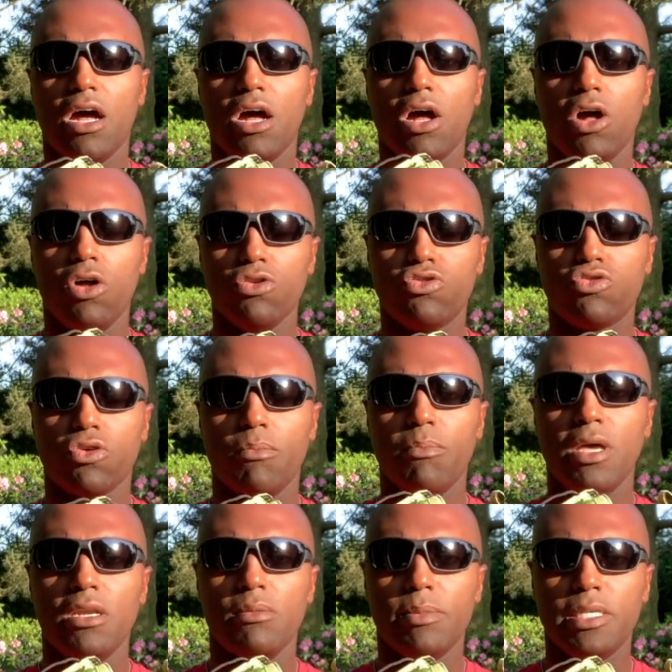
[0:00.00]

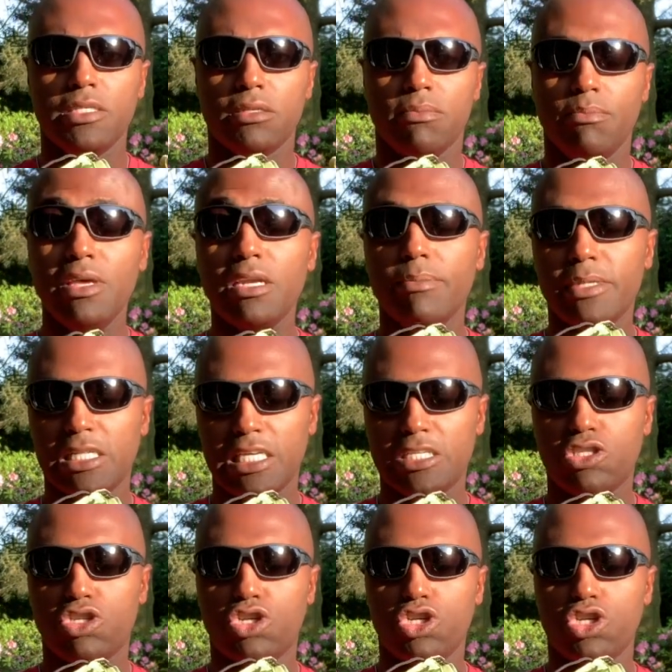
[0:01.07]

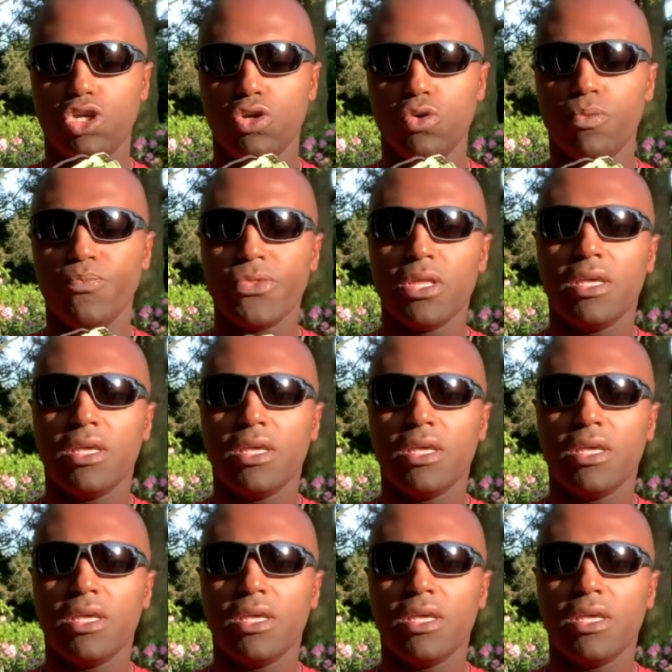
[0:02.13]
ultra-minimalist shoe.